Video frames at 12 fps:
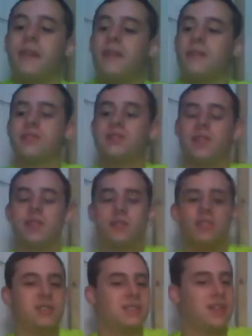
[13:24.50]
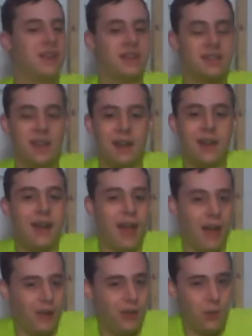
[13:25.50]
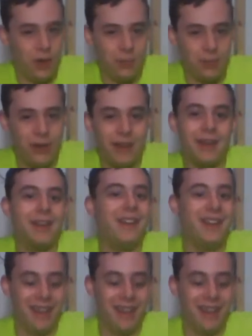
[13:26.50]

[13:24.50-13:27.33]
So, just like I said, how you want to play it.